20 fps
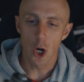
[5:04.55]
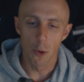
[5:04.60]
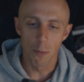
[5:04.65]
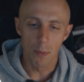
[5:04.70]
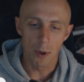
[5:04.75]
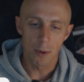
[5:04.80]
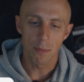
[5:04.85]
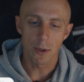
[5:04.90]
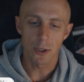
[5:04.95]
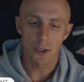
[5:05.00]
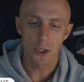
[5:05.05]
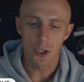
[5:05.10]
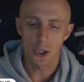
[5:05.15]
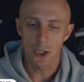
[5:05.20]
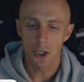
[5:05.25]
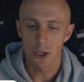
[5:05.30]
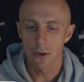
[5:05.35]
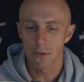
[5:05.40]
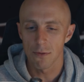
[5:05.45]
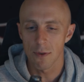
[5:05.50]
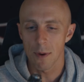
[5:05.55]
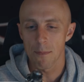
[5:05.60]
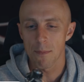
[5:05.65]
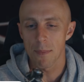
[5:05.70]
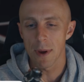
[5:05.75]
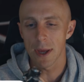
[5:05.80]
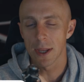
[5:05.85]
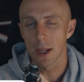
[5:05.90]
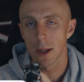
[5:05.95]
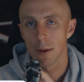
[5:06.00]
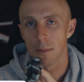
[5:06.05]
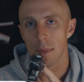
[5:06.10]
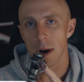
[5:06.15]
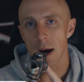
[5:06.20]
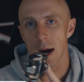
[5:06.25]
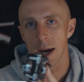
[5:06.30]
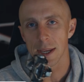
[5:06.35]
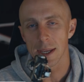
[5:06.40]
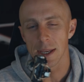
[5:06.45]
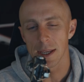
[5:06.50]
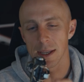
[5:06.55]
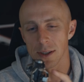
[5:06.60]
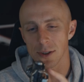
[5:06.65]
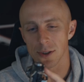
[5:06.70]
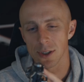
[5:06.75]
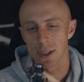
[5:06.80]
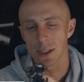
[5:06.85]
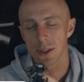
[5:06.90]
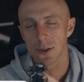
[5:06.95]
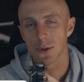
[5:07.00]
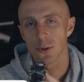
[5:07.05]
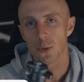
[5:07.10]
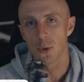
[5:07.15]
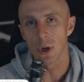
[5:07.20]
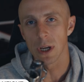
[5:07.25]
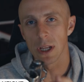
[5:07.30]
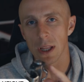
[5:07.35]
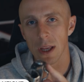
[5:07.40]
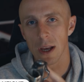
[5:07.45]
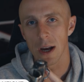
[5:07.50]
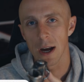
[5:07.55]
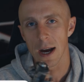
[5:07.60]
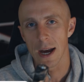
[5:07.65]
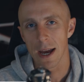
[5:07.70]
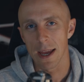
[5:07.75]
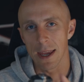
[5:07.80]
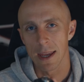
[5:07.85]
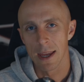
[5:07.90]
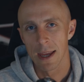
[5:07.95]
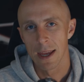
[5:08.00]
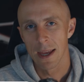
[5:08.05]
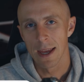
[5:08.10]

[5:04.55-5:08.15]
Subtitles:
open position, the pedal body is just really high,